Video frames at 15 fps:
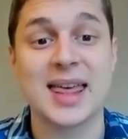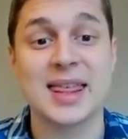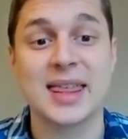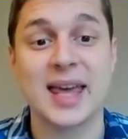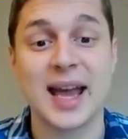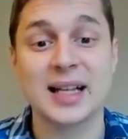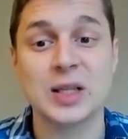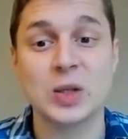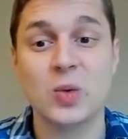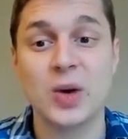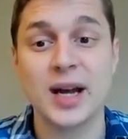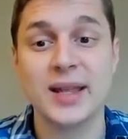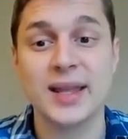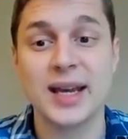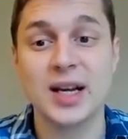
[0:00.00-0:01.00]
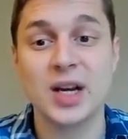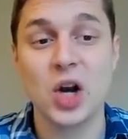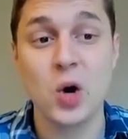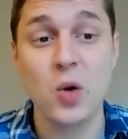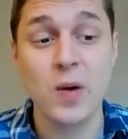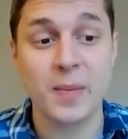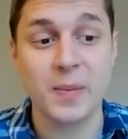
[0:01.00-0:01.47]
That's why they
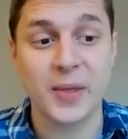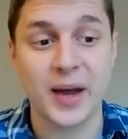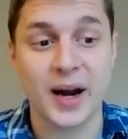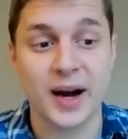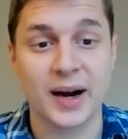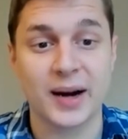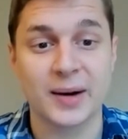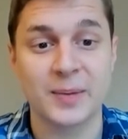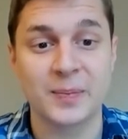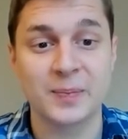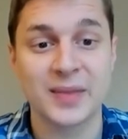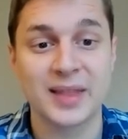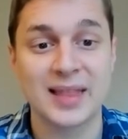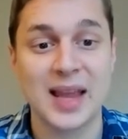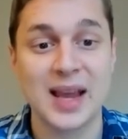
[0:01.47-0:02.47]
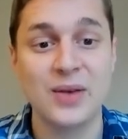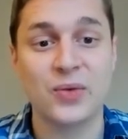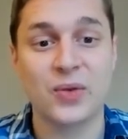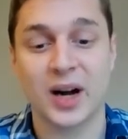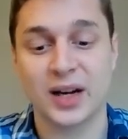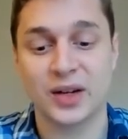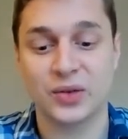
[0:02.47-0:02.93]
go up there. They
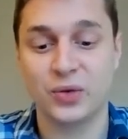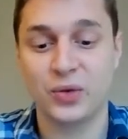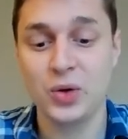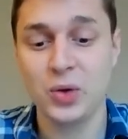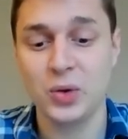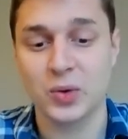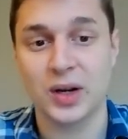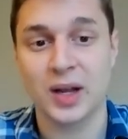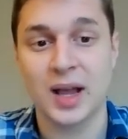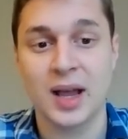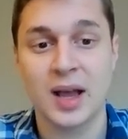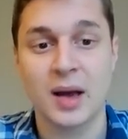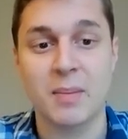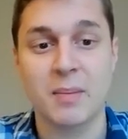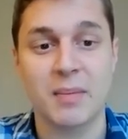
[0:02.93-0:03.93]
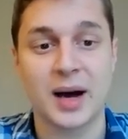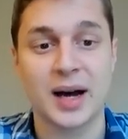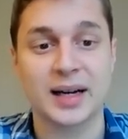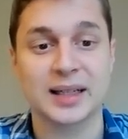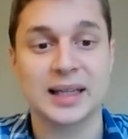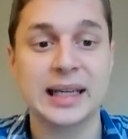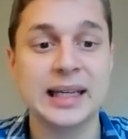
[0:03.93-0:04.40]
find food.
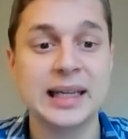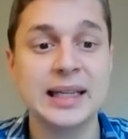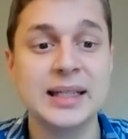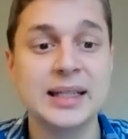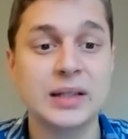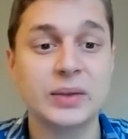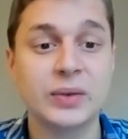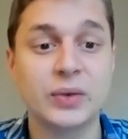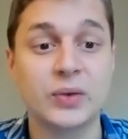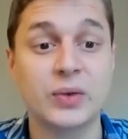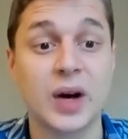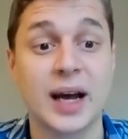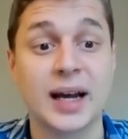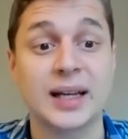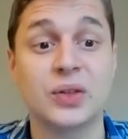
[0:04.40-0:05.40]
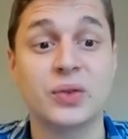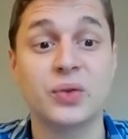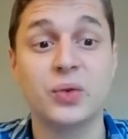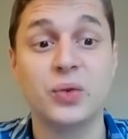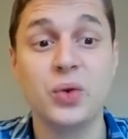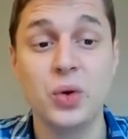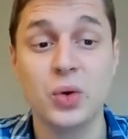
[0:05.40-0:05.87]
Monkeys find
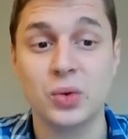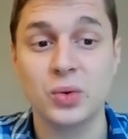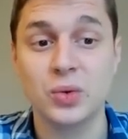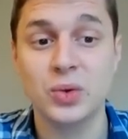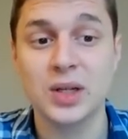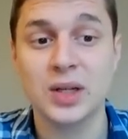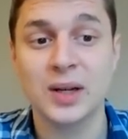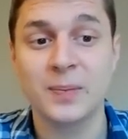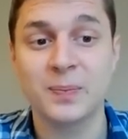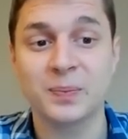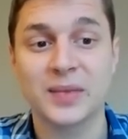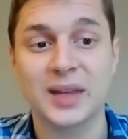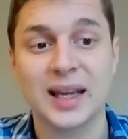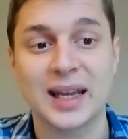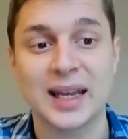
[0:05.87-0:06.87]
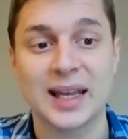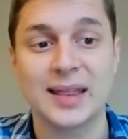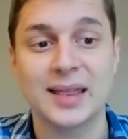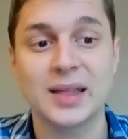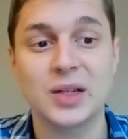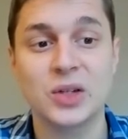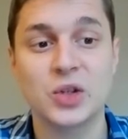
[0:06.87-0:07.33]
food
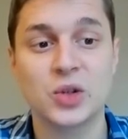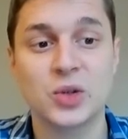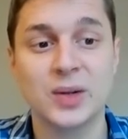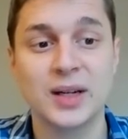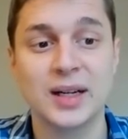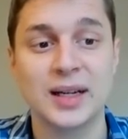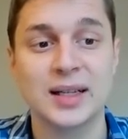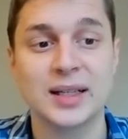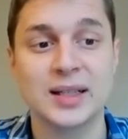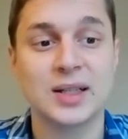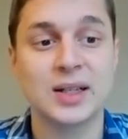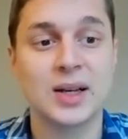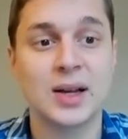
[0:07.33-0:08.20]
in the trees.